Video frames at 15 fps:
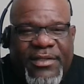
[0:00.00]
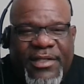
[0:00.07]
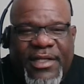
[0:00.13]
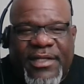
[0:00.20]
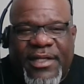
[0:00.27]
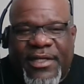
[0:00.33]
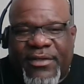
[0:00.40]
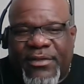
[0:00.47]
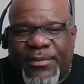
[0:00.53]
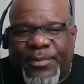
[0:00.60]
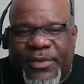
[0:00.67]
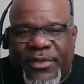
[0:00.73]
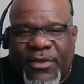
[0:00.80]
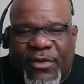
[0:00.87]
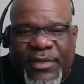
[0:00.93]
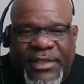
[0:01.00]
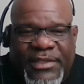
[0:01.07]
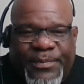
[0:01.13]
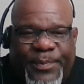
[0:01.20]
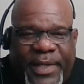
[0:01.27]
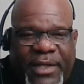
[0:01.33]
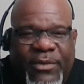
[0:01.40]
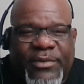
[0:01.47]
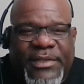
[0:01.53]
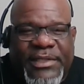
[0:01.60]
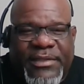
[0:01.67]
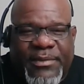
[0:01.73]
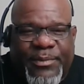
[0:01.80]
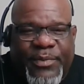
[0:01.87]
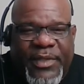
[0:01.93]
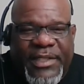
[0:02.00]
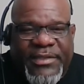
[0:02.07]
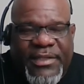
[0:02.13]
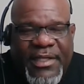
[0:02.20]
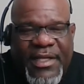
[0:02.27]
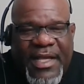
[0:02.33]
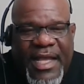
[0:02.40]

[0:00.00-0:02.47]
then they're going to put all these penalties in place.